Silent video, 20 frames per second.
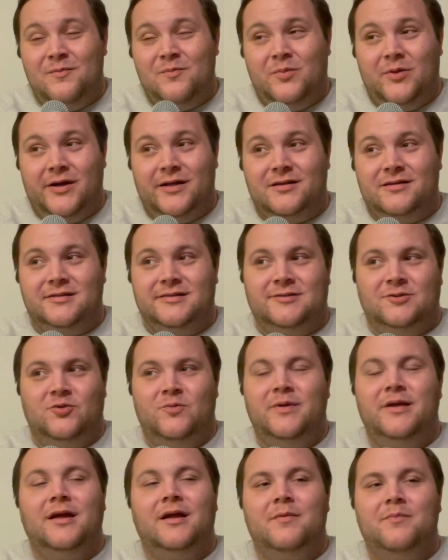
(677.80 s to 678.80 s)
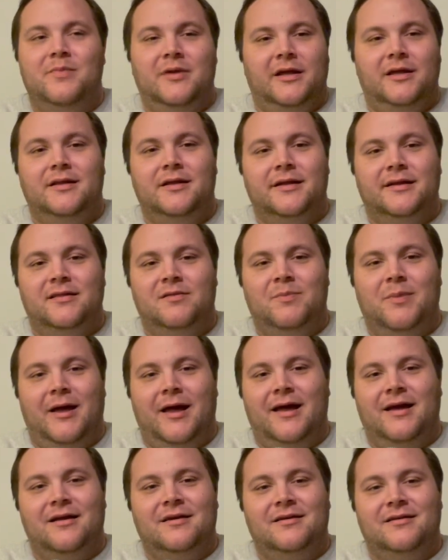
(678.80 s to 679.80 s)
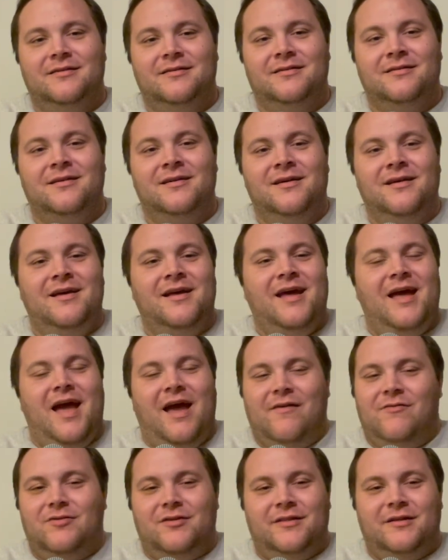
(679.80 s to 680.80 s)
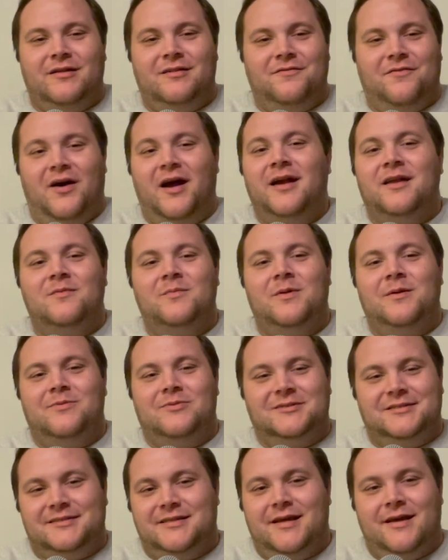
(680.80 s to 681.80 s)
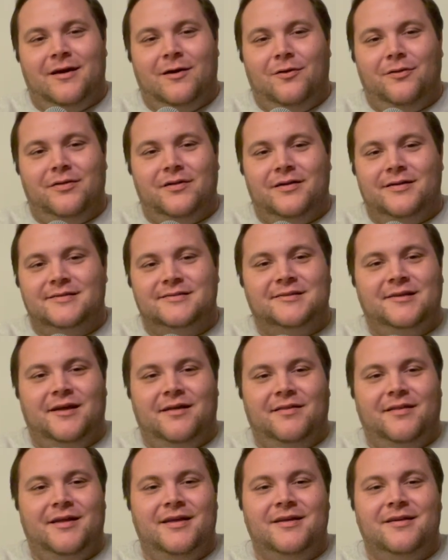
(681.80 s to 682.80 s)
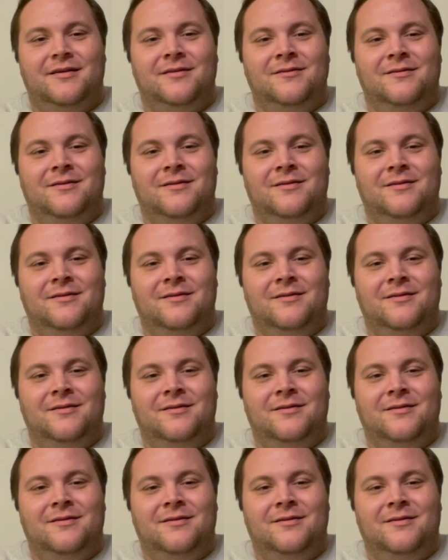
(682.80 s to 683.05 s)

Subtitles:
But assuming Embiid gets back and everything's fine and people stay healthy, it's not like